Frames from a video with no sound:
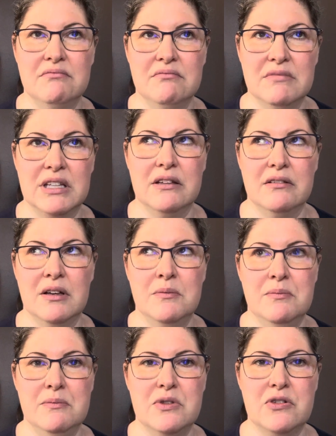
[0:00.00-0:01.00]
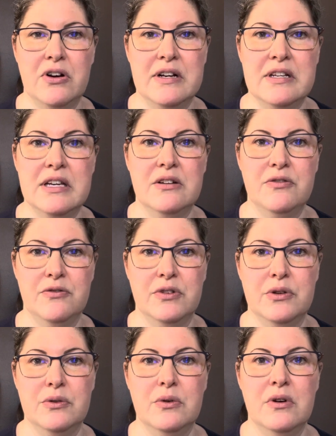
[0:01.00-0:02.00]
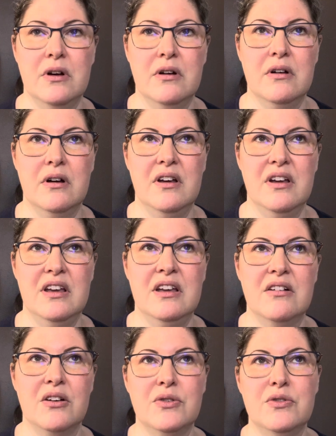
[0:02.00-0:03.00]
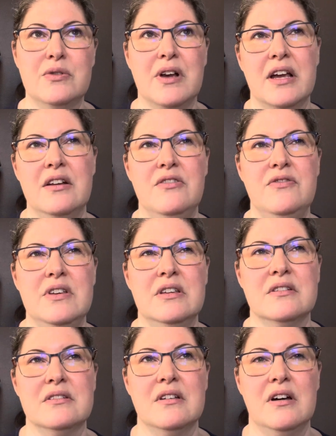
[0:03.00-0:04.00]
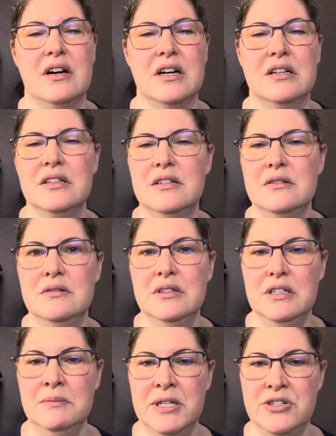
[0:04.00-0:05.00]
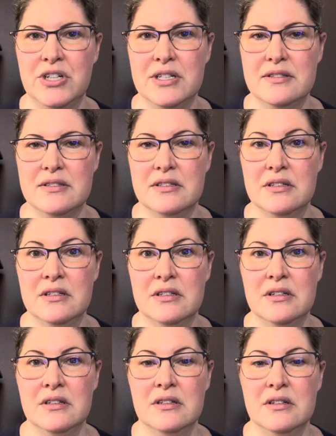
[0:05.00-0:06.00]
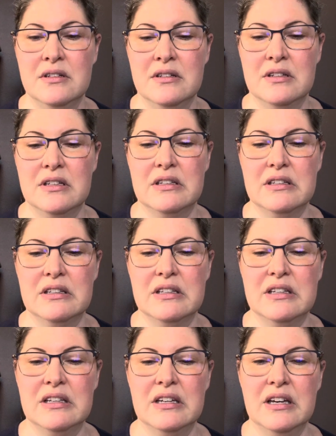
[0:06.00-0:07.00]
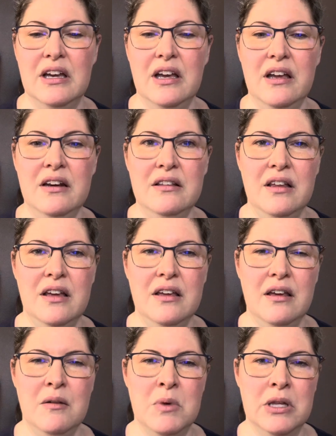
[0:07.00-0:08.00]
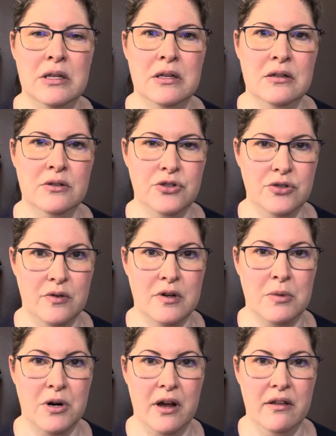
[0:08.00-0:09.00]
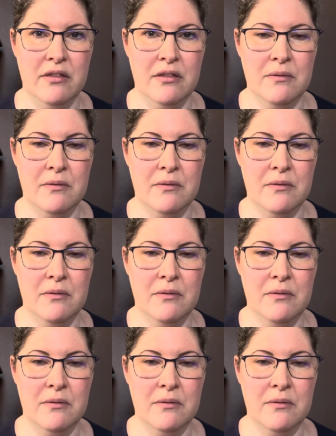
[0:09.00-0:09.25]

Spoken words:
like I'm starting to get a flu. It also kind of feels hollow in my chest, kind of like I'm a little short of breath.